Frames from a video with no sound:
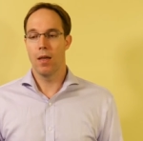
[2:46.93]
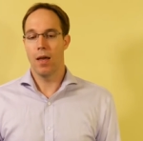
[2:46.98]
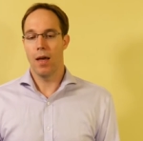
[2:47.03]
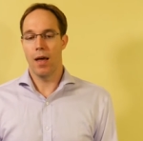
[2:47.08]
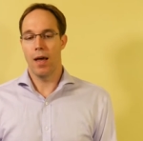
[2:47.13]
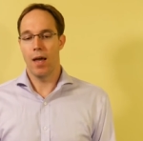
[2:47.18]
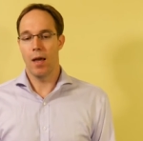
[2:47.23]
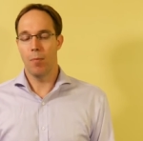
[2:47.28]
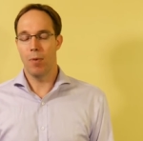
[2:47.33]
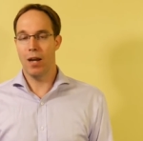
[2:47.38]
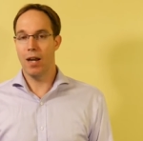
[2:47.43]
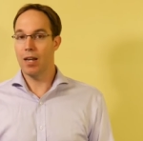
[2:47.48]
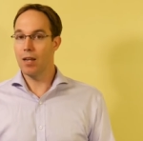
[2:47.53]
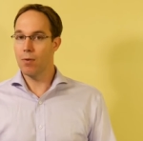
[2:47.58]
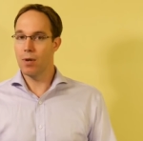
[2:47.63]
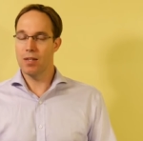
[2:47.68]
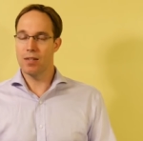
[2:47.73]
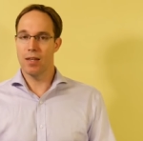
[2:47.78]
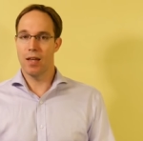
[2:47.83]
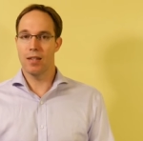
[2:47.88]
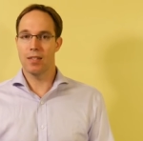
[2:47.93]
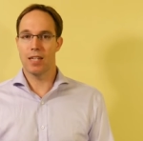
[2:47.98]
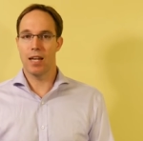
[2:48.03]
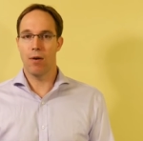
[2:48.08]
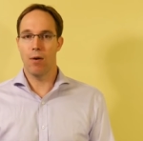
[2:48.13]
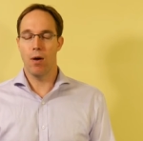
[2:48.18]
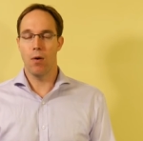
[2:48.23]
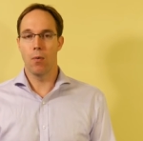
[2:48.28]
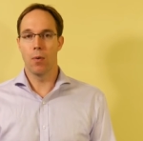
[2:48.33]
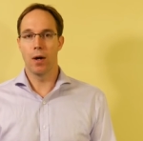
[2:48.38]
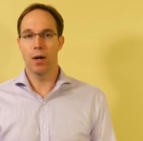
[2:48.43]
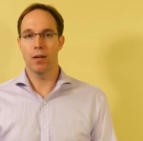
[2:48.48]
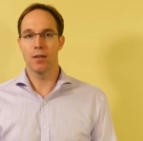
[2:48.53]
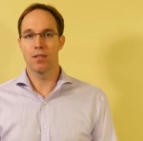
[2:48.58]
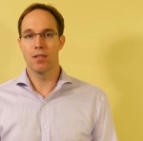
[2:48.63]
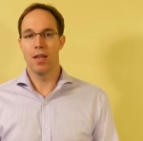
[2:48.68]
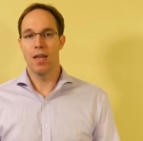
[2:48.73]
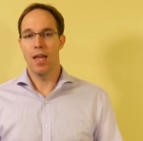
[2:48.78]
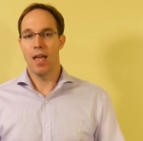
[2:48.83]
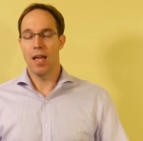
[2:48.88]
Uh, but, anyways, that's how it works.
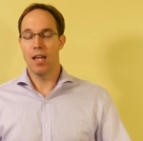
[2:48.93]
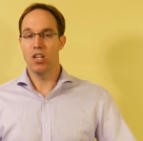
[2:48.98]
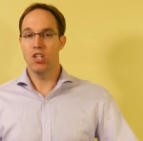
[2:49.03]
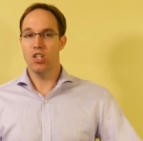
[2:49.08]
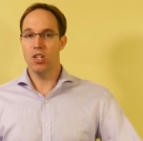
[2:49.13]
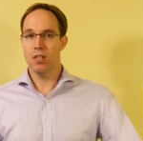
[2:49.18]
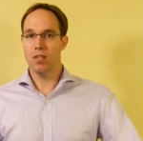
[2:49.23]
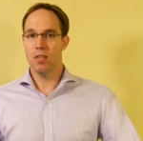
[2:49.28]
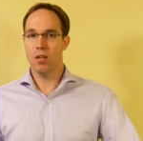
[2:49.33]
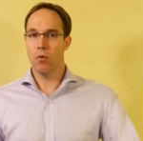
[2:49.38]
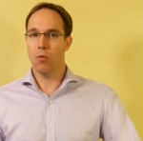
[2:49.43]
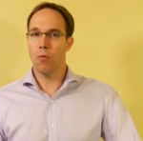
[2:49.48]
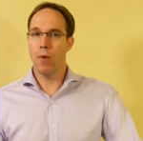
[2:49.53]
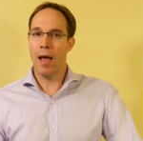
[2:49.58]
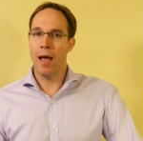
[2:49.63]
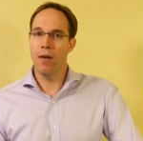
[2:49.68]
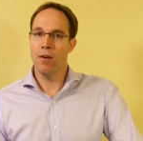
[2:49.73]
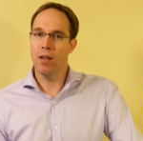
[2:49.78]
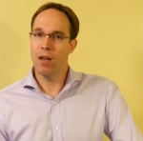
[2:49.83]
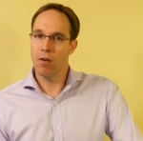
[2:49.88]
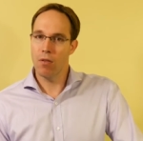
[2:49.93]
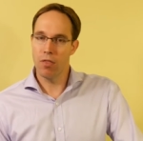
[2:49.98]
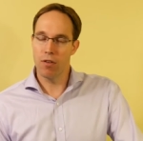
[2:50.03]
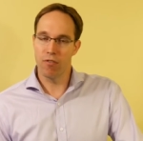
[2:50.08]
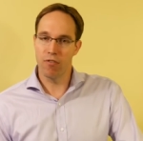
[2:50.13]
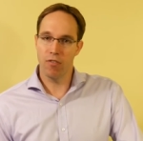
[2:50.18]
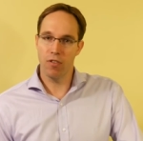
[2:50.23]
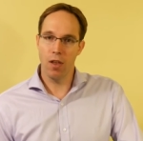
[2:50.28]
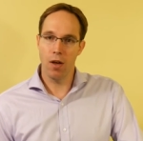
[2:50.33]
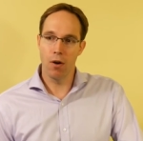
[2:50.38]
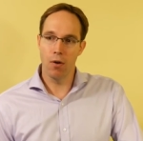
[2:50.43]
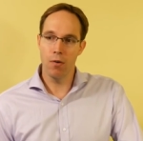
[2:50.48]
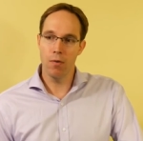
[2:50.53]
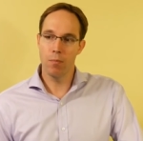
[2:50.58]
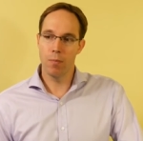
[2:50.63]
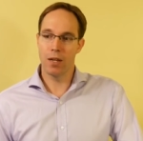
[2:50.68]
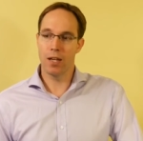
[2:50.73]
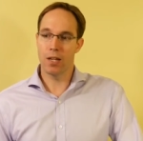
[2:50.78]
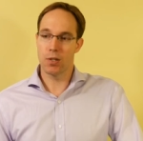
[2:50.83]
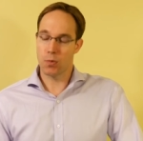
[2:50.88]
And just to round out the flow,
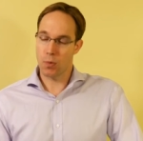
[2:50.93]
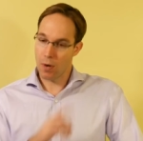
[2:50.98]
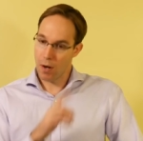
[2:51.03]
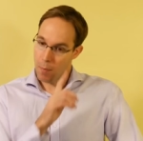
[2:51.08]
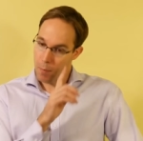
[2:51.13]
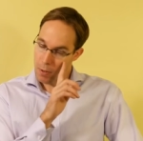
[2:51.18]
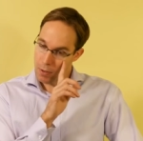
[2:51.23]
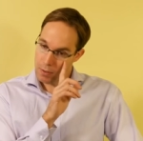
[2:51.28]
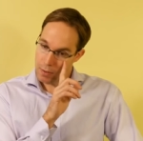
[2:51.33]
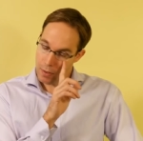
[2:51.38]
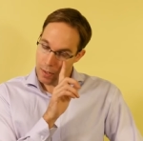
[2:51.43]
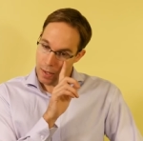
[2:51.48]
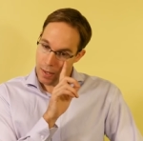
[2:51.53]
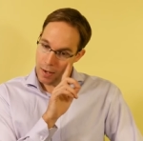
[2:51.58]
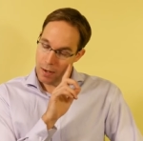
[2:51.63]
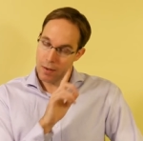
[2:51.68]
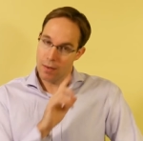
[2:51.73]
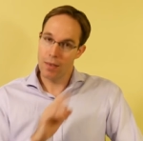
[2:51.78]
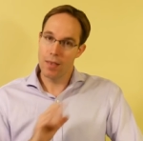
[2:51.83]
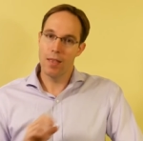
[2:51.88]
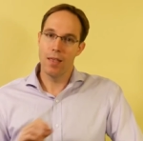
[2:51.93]
because we're almost done,